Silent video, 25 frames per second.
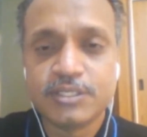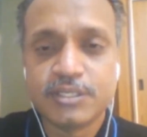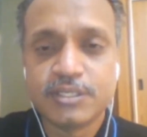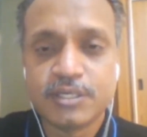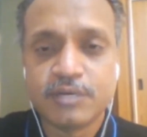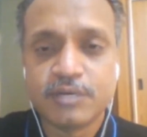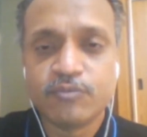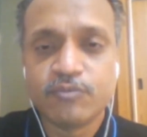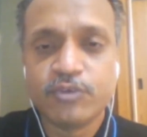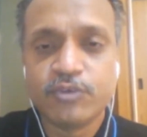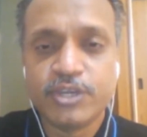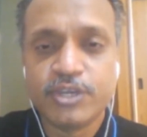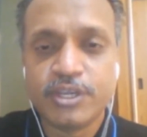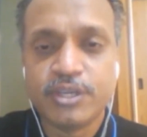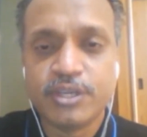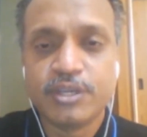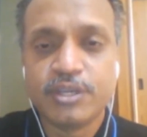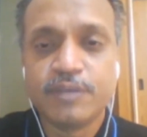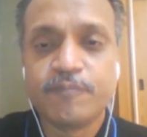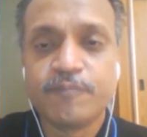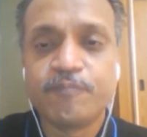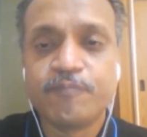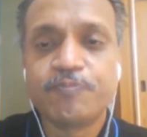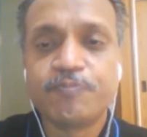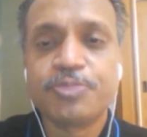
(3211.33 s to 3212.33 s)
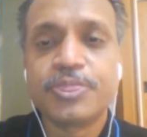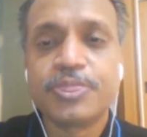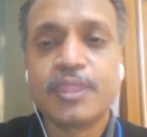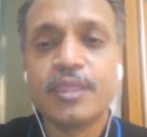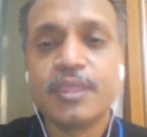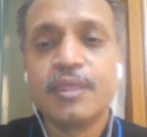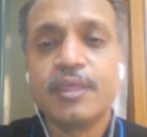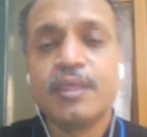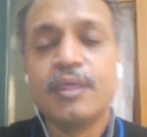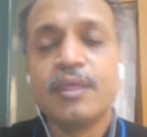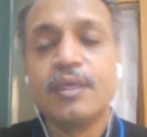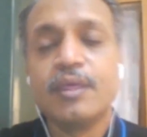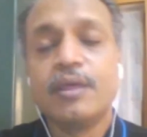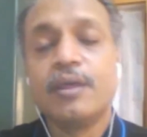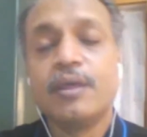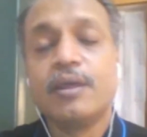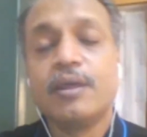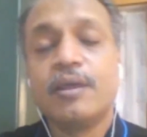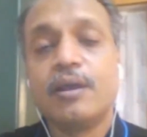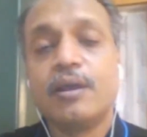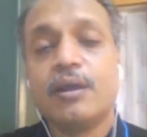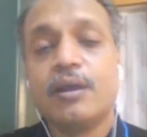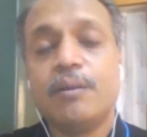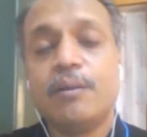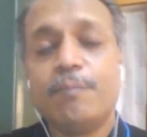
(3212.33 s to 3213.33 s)
learning path, which is very
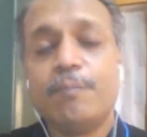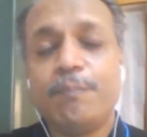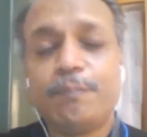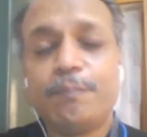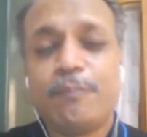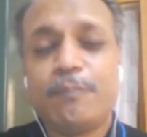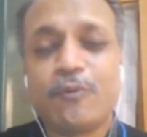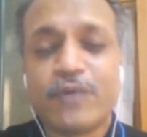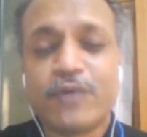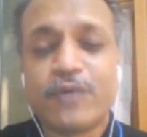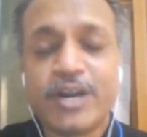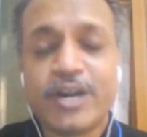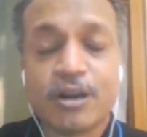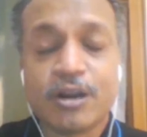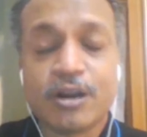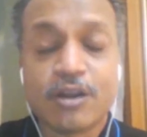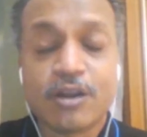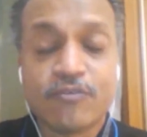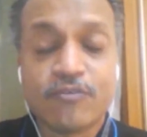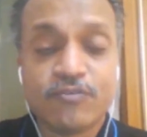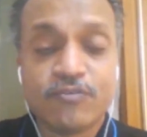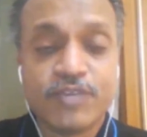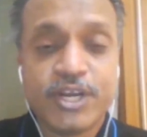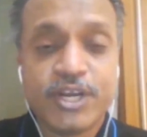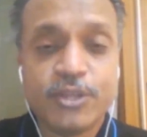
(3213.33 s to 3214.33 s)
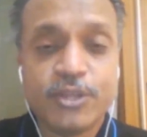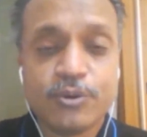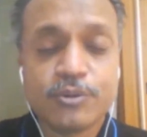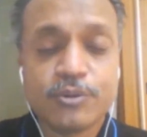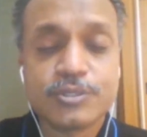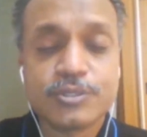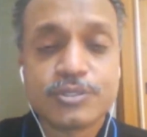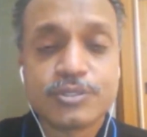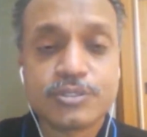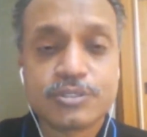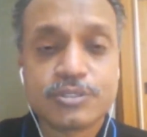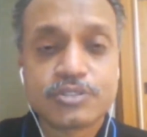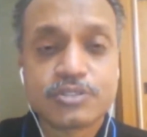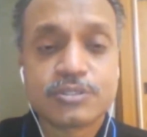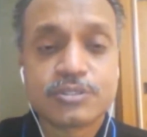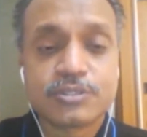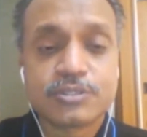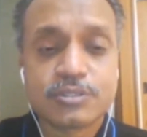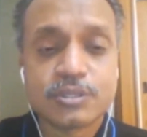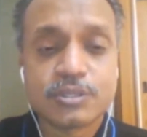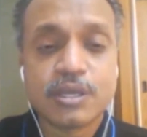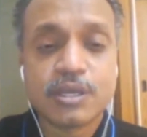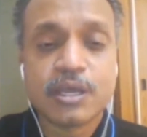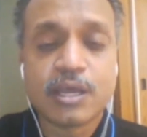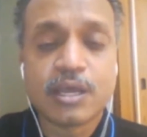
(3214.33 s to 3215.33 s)
personalized and n equal to 1 to you. They don't want to
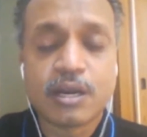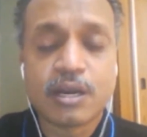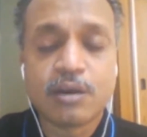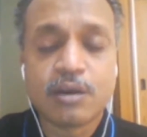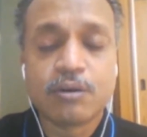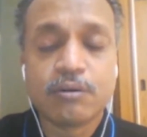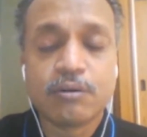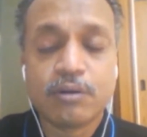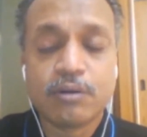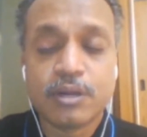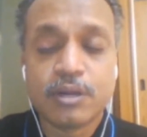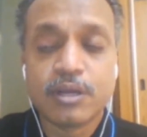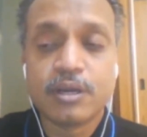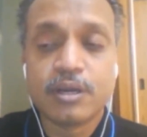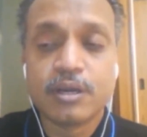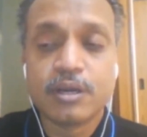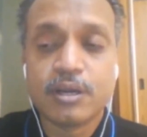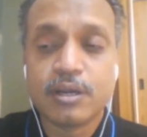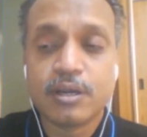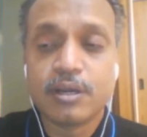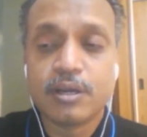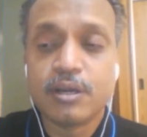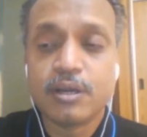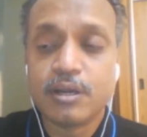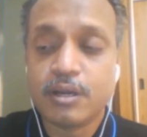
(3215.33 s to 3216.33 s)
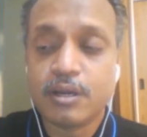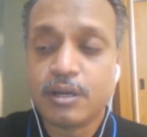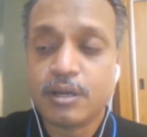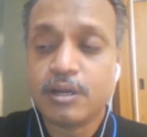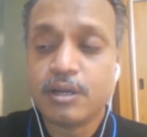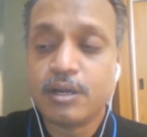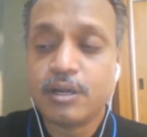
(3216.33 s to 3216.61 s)
feed everybody the same material.